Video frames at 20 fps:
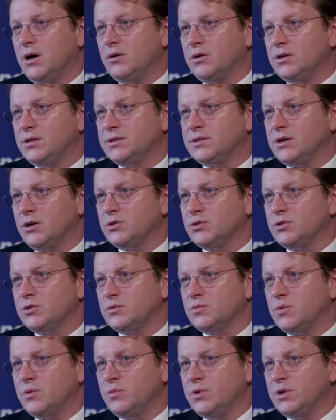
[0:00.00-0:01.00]
discussions
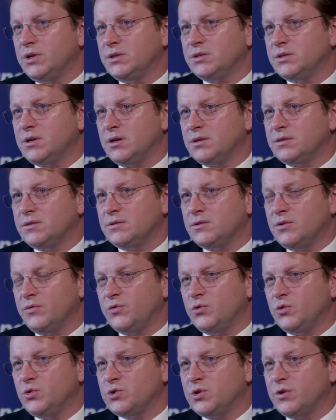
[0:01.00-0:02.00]
when we discuss the
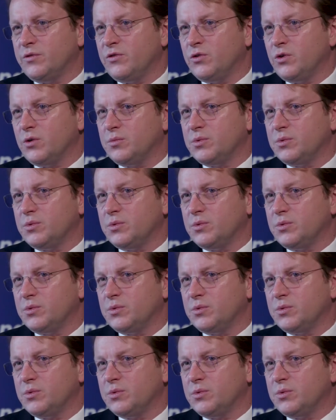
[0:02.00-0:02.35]
future of Europe.